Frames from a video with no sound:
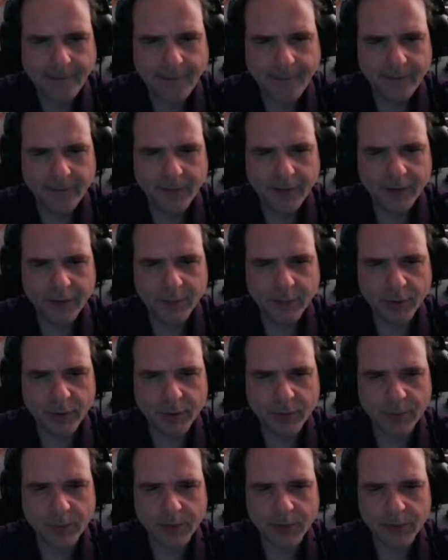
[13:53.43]
filter post
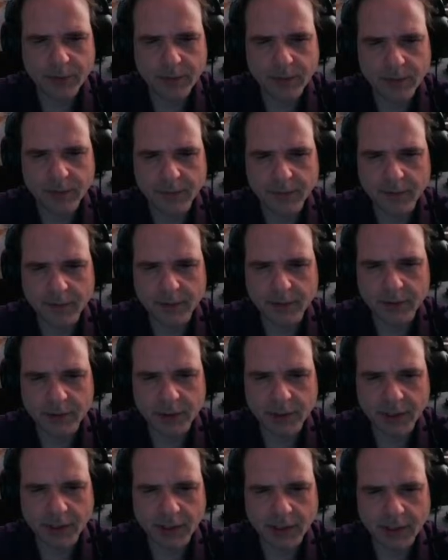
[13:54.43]
processor render filter
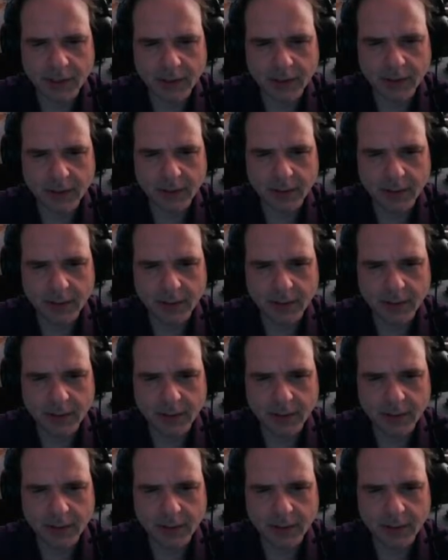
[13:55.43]
chain.